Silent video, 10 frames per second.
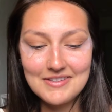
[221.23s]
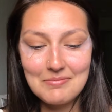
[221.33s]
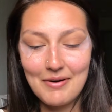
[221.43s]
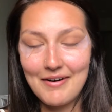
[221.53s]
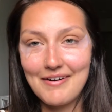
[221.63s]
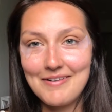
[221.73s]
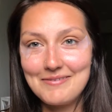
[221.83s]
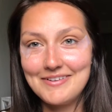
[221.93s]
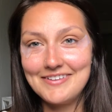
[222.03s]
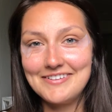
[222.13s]
the part
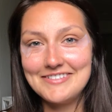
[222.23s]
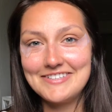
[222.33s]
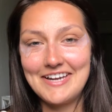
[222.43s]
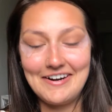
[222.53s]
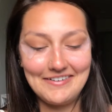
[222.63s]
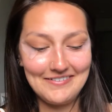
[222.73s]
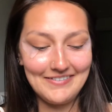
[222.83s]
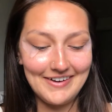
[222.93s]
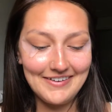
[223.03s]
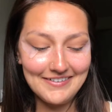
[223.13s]
I'm a little scared
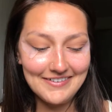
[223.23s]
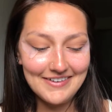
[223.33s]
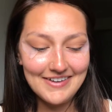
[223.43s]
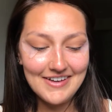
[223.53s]
about.